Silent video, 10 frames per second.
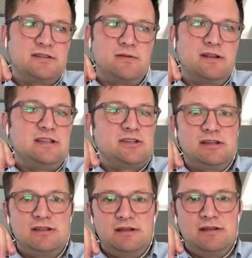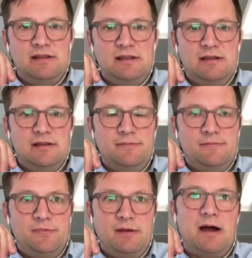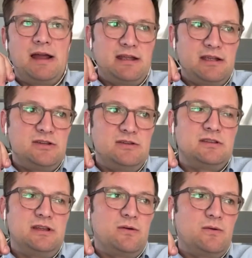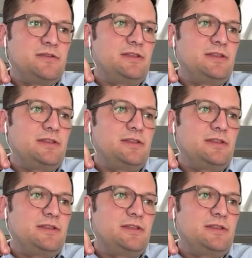So in addition to the mining issues in the north,